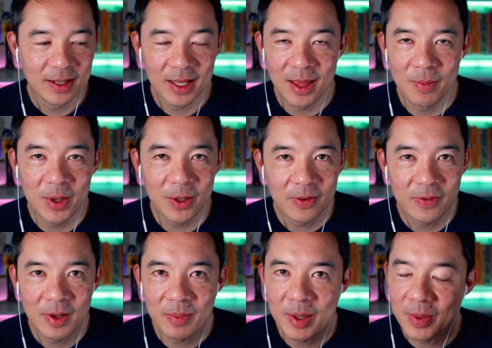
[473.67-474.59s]
In the middle of
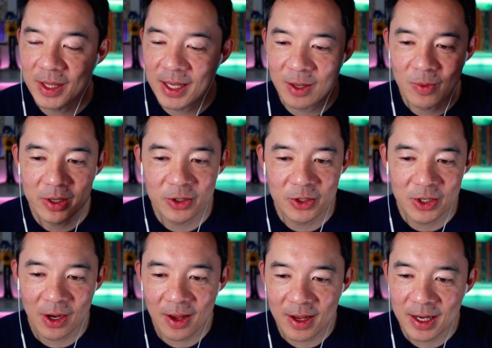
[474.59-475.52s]
it, people are like, where's
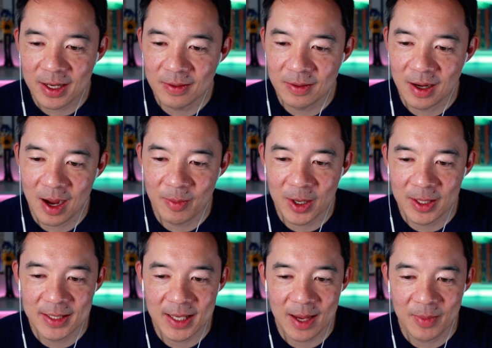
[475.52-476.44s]
John?
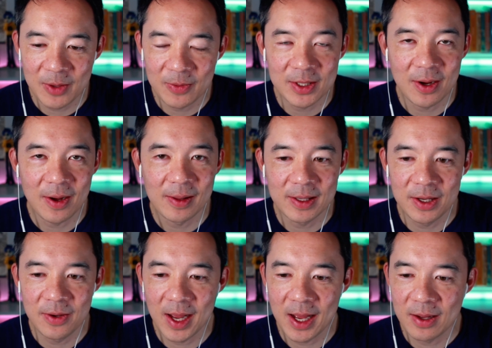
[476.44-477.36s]
Comrade Sammy was calling
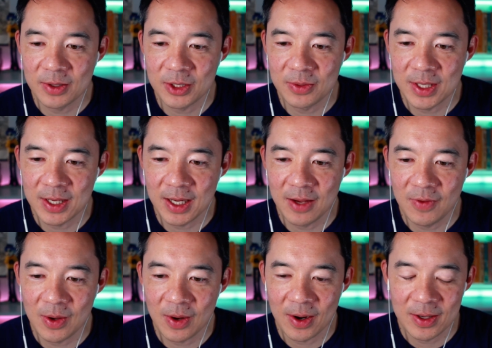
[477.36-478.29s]
you out. She was going to give
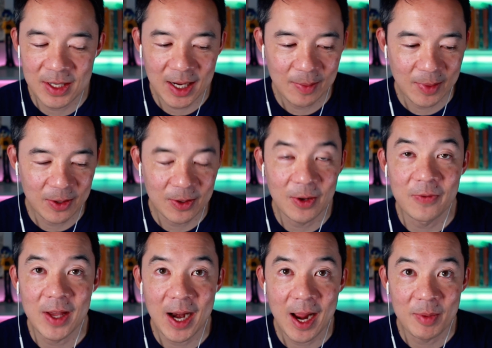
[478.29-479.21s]
you a hard time. I don't know
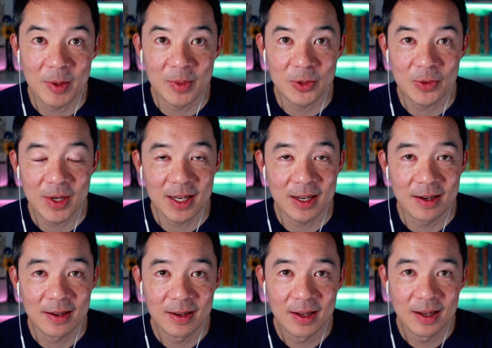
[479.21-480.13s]
if that happened between
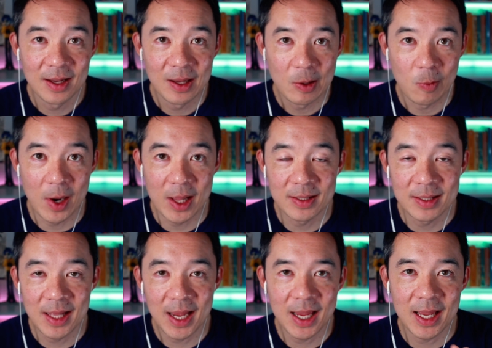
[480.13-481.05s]

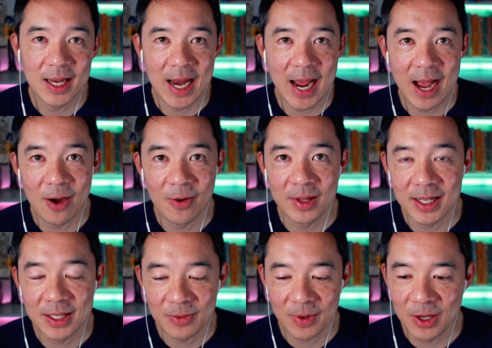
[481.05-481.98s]
Wednesday and now, and
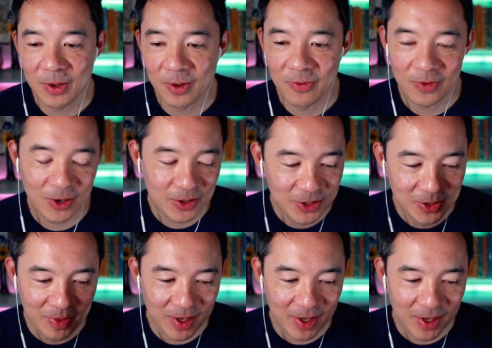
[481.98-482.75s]
that's why you were first.